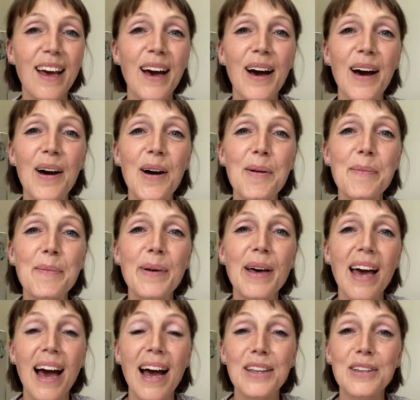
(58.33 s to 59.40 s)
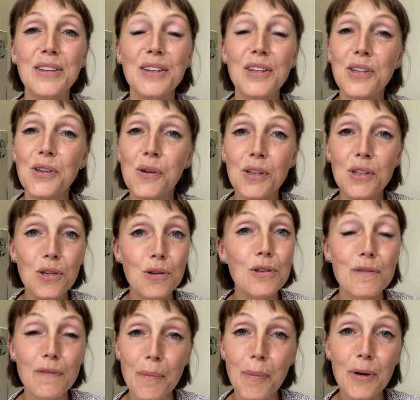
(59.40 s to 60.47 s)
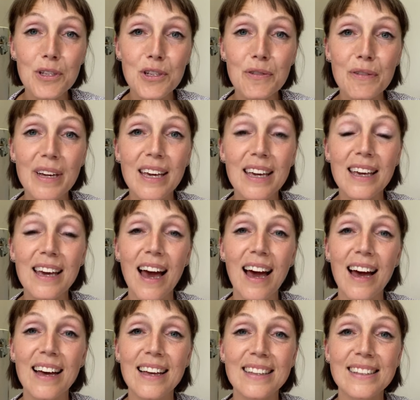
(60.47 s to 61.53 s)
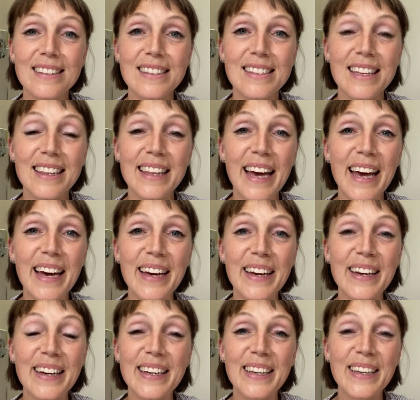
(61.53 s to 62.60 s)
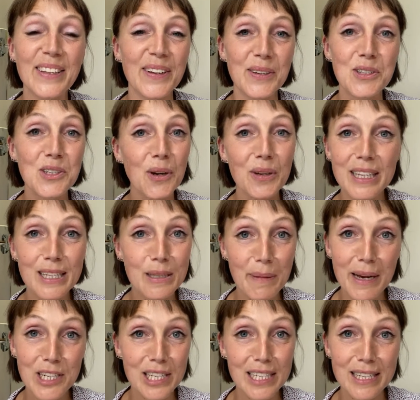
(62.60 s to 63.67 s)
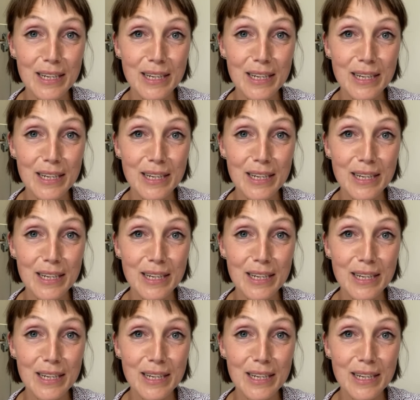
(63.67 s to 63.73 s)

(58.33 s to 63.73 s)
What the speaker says: and that you could use for pottery. And you don't need specialist